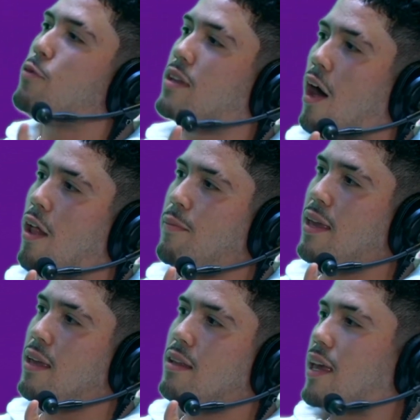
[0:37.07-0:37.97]
would call
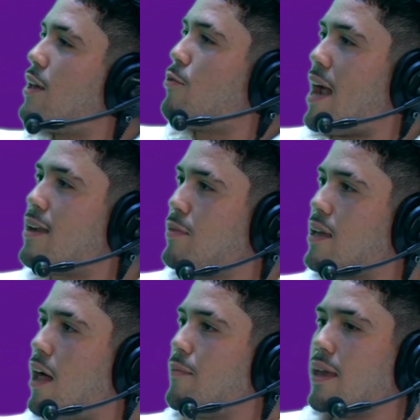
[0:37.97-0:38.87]
me, like he'll randomly
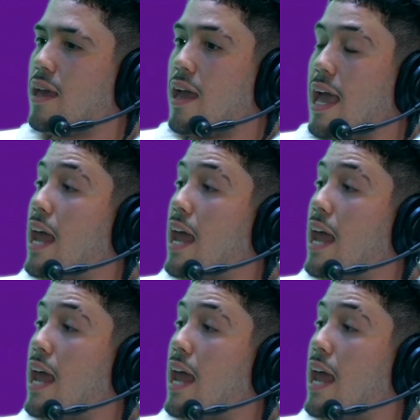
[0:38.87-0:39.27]
call me, mm.